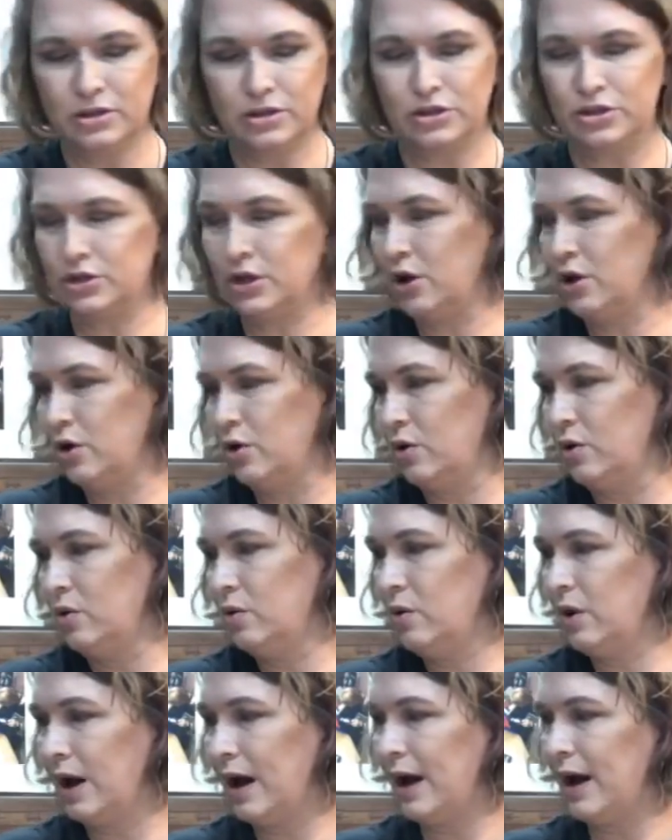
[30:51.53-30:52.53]

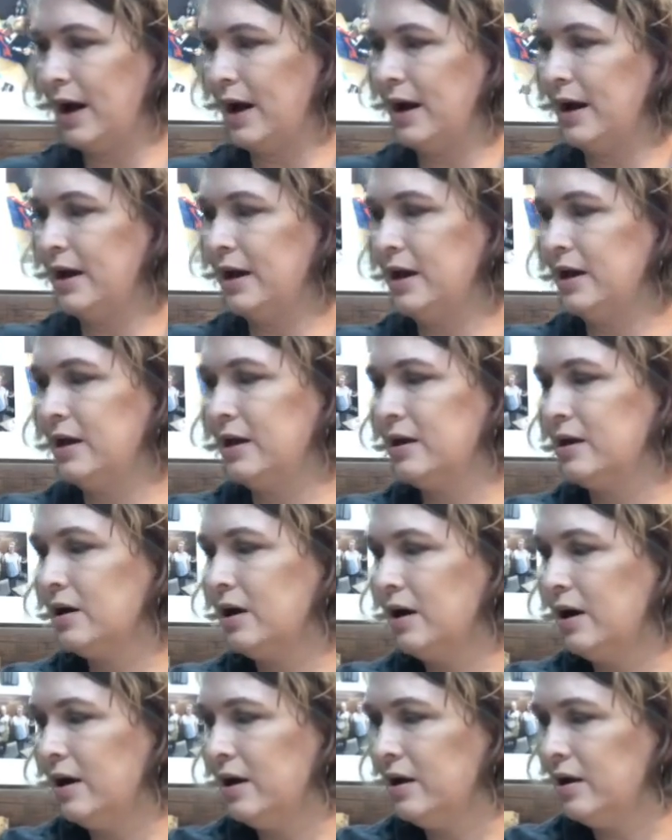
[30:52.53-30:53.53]
So I
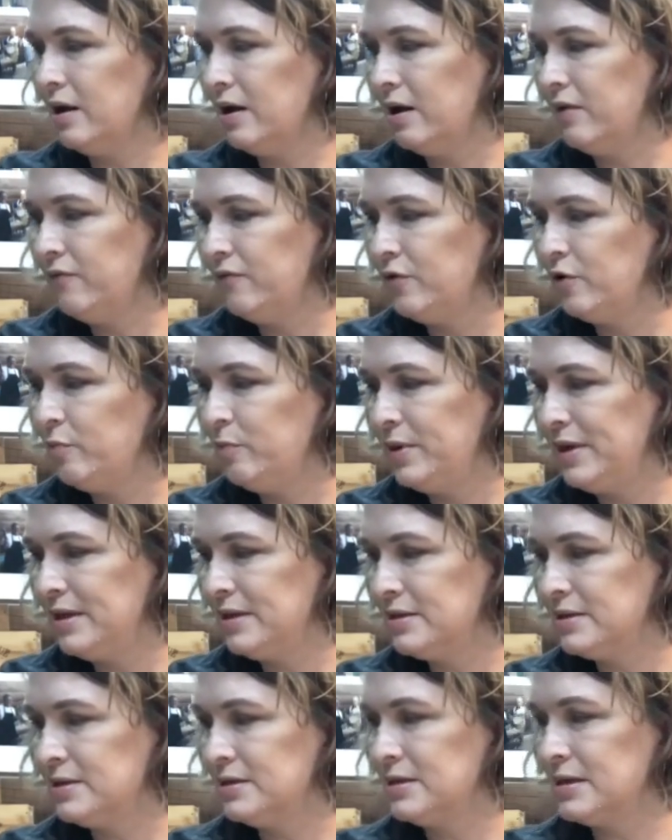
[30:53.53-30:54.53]
cut a few
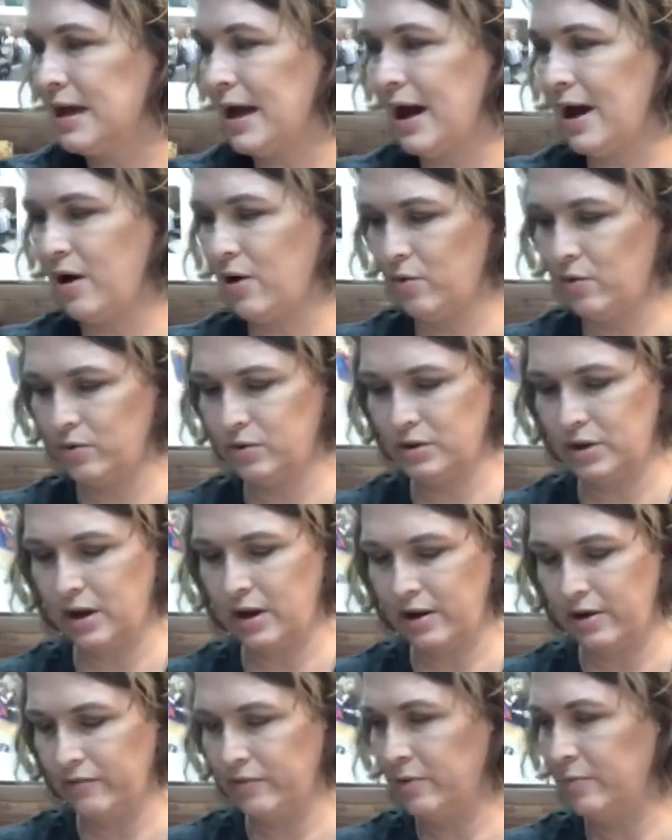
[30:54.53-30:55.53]
pieces out
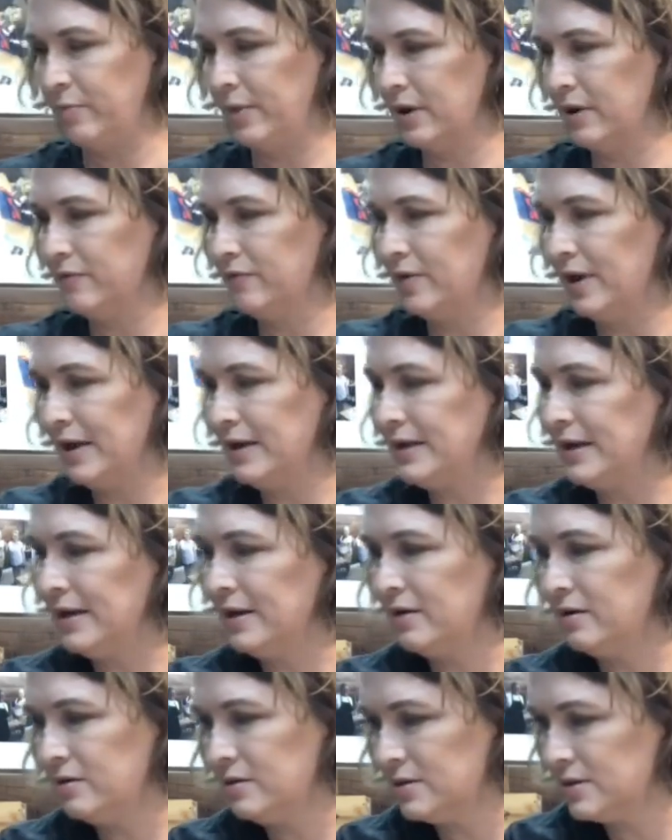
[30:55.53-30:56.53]
of the butterfly
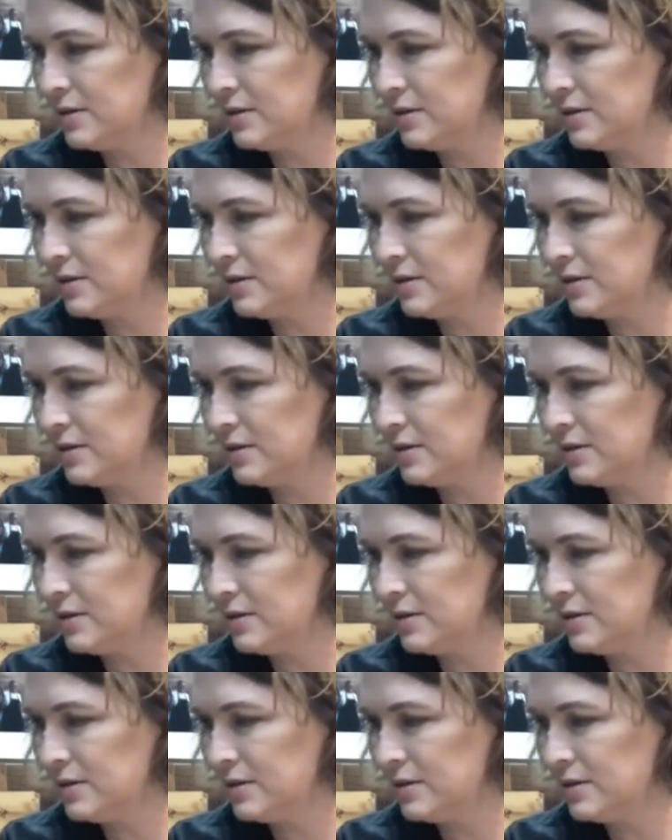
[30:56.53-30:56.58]
dance.